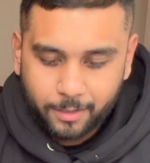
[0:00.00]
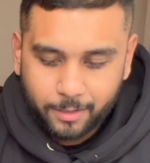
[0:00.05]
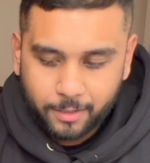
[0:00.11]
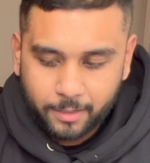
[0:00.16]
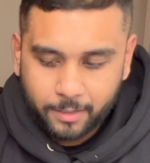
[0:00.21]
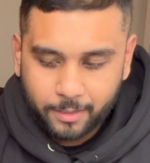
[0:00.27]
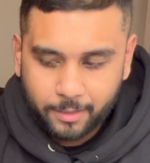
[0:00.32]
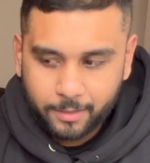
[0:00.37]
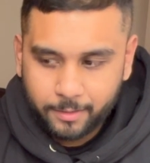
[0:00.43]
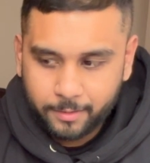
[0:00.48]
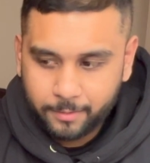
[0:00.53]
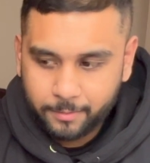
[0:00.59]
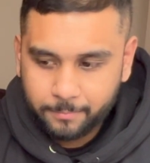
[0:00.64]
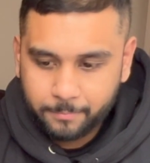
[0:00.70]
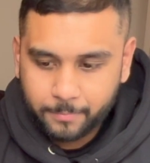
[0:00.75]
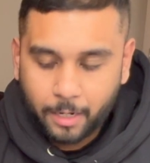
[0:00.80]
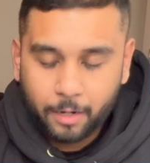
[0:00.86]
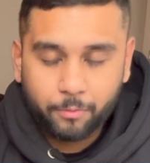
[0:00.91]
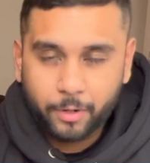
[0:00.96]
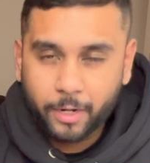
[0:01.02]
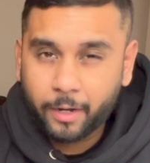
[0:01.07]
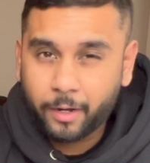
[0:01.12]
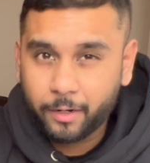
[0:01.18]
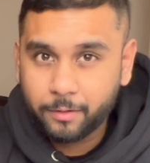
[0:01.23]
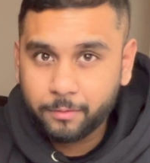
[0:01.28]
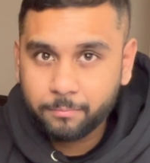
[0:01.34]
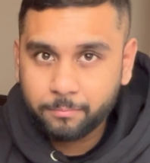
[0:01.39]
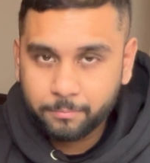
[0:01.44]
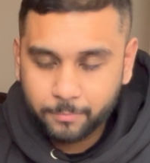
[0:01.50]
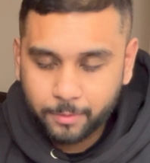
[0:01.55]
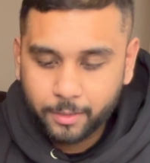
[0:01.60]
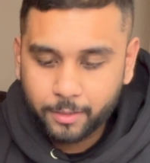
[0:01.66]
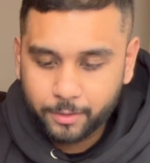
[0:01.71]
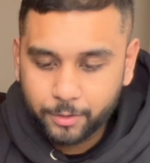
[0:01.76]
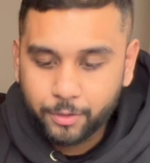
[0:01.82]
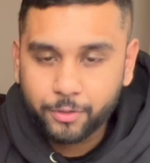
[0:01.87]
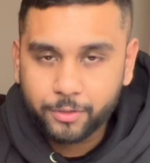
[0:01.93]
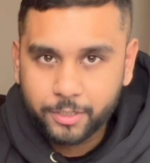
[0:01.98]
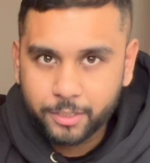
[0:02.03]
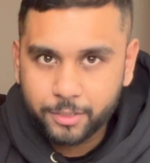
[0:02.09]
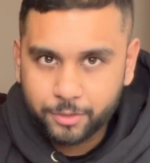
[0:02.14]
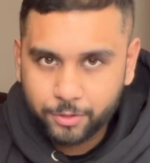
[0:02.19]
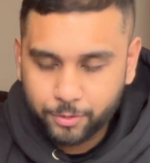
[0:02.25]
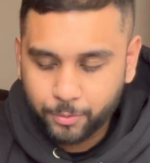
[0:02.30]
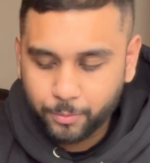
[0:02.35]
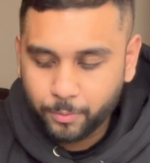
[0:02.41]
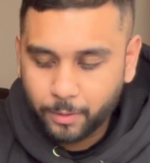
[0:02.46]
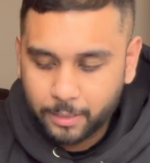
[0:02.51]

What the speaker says: and I reckon you did too.